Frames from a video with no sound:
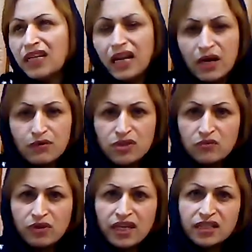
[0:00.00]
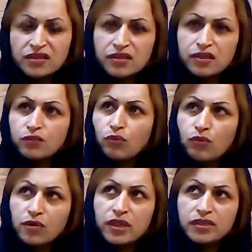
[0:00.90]
cloud generated
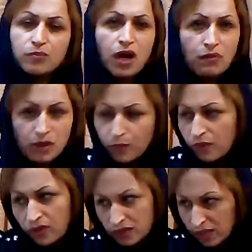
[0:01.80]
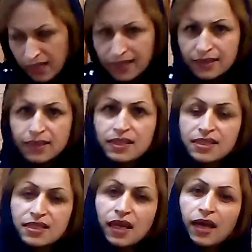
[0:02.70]
Word, PowerPoint like
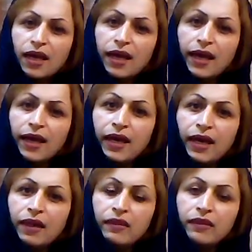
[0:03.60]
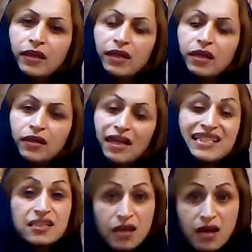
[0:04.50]
this, and
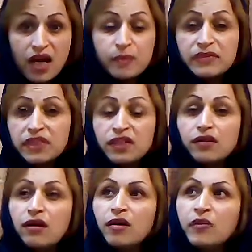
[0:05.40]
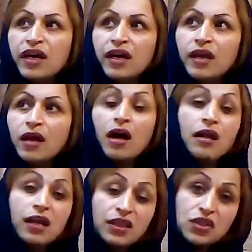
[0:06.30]
Skype, Telegram, and
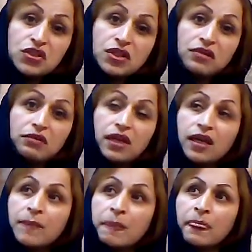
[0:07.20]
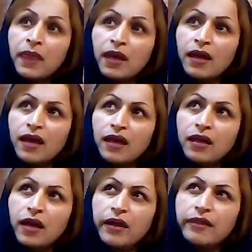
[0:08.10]
online dictionary,
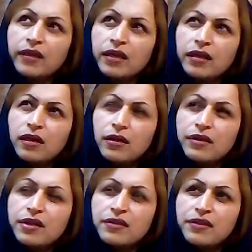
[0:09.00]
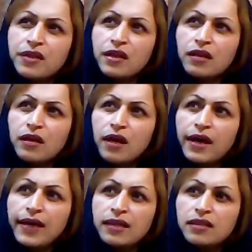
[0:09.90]
and I think other thing
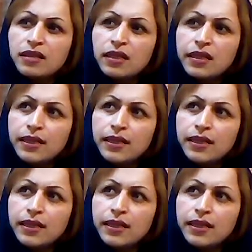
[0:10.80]
like